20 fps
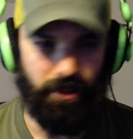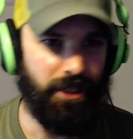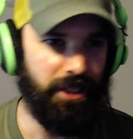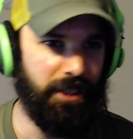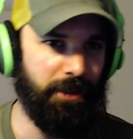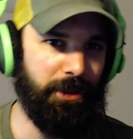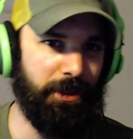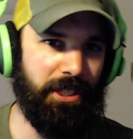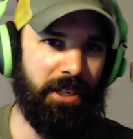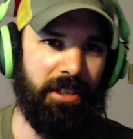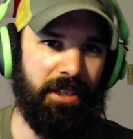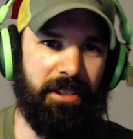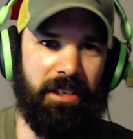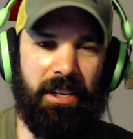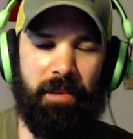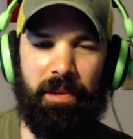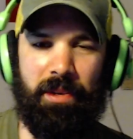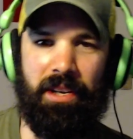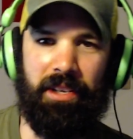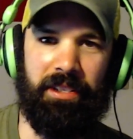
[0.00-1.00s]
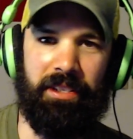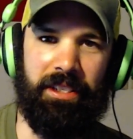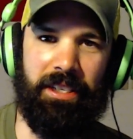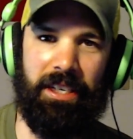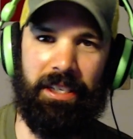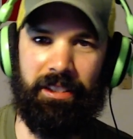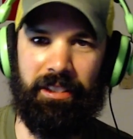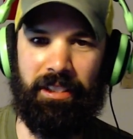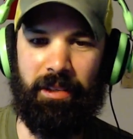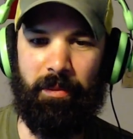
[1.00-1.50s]
gonna be a good day
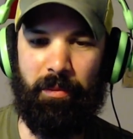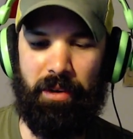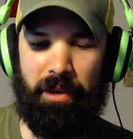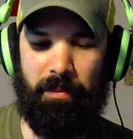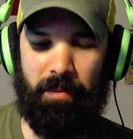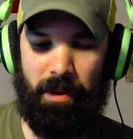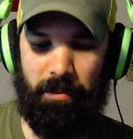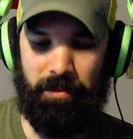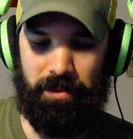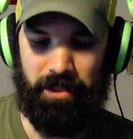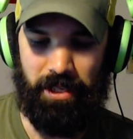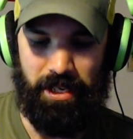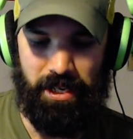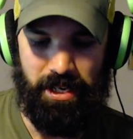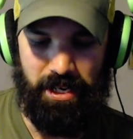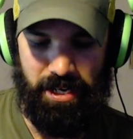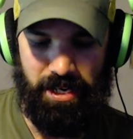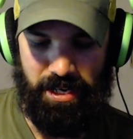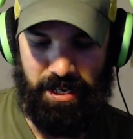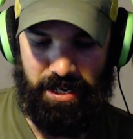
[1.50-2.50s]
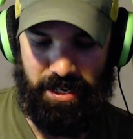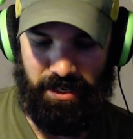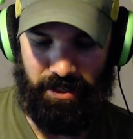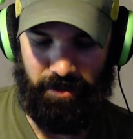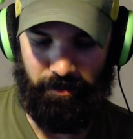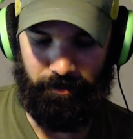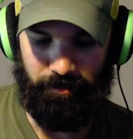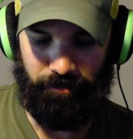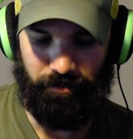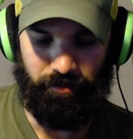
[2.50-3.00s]
actually. I'm pretty pumped.
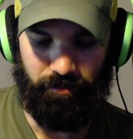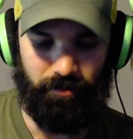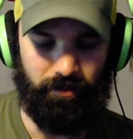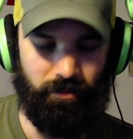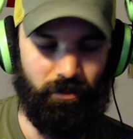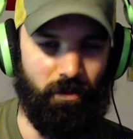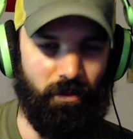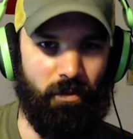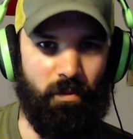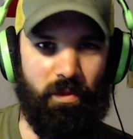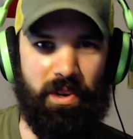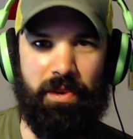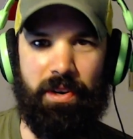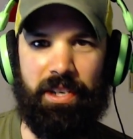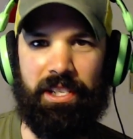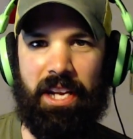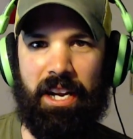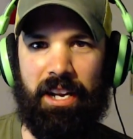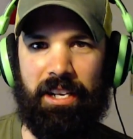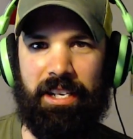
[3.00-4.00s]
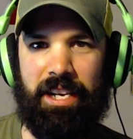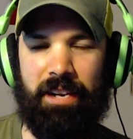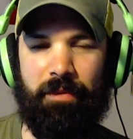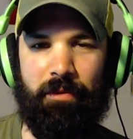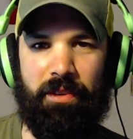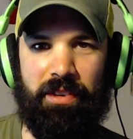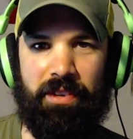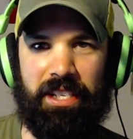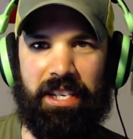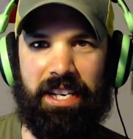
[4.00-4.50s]
We always take
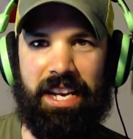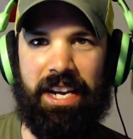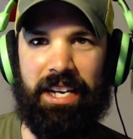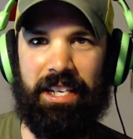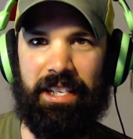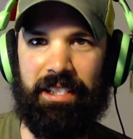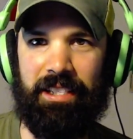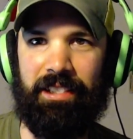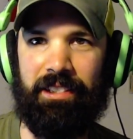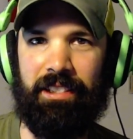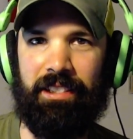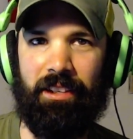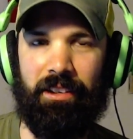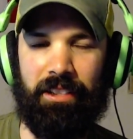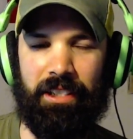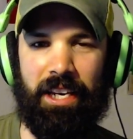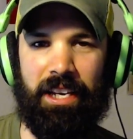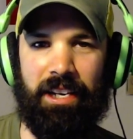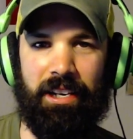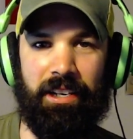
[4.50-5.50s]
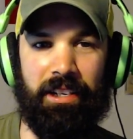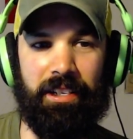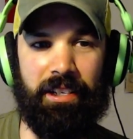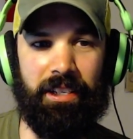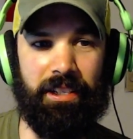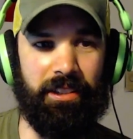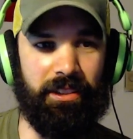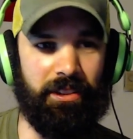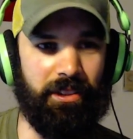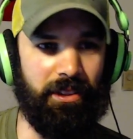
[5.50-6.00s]
it easy on Canada Day.
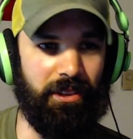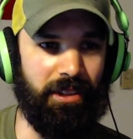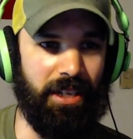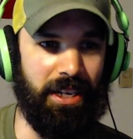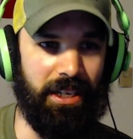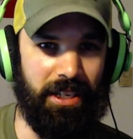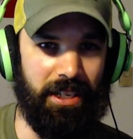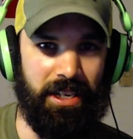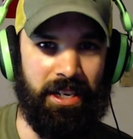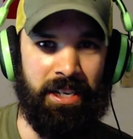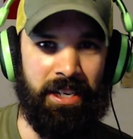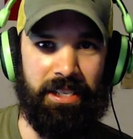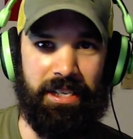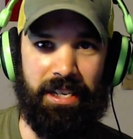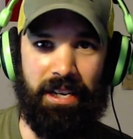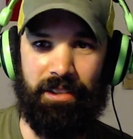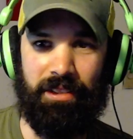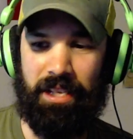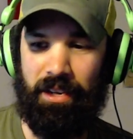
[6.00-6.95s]
So like downtown